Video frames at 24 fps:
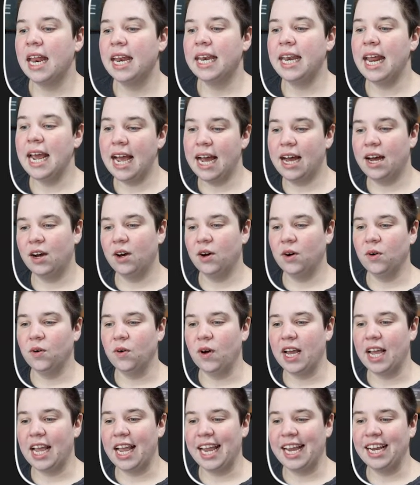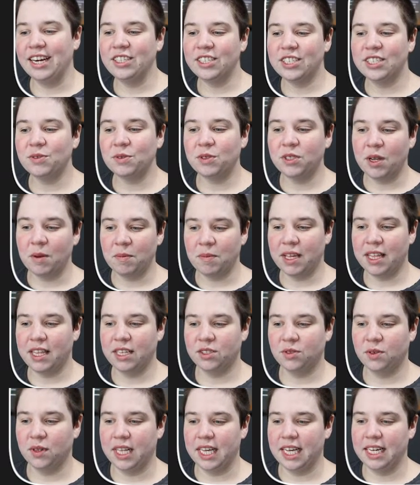Now, here's something
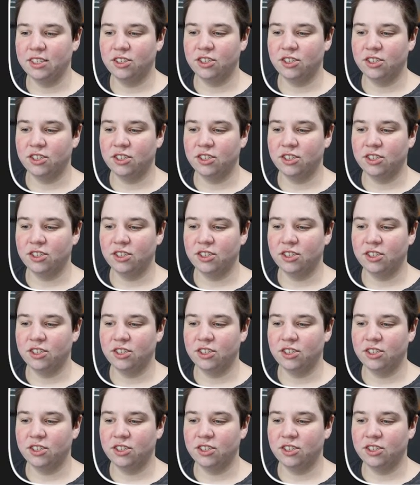that's really